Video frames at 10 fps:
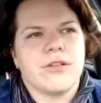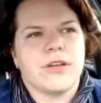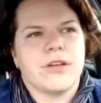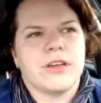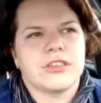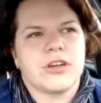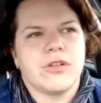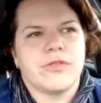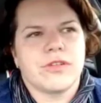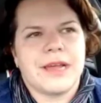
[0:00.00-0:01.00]
can just go
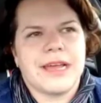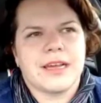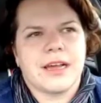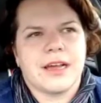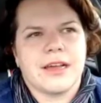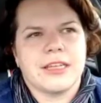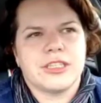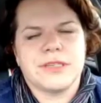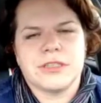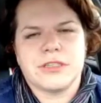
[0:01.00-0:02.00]
from like,
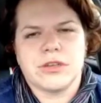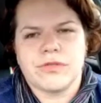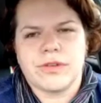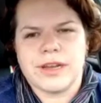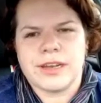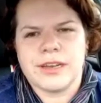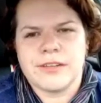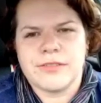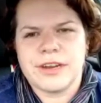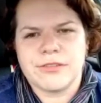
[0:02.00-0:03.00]
it's been so fun.
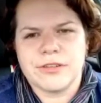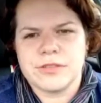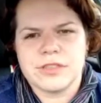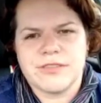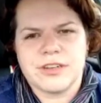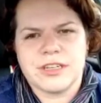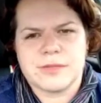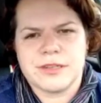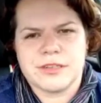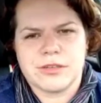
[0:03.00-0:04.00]
Whatever you said, but it's
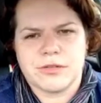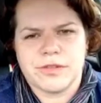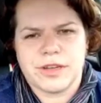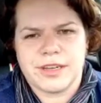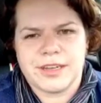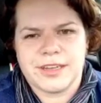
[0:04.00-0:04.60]
been so fun.